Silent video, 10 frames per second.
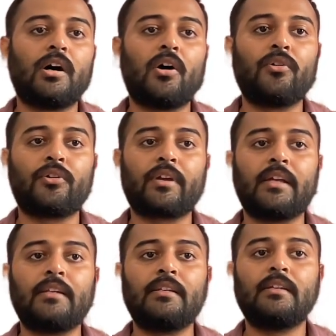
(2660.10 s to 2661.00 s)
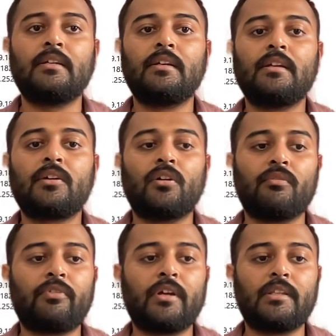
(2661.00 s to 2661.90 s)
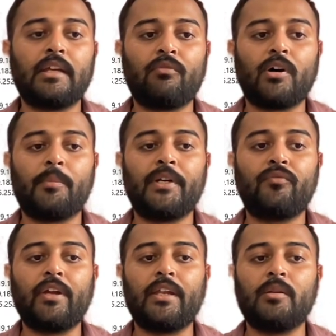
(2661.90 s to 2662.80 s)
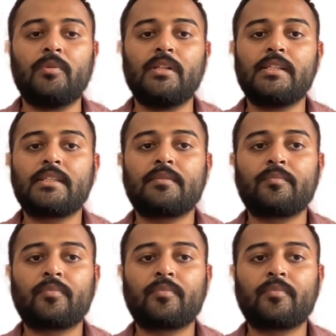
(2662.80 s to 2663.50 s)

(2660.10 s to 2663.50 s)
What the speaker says: how you can configure the environment variables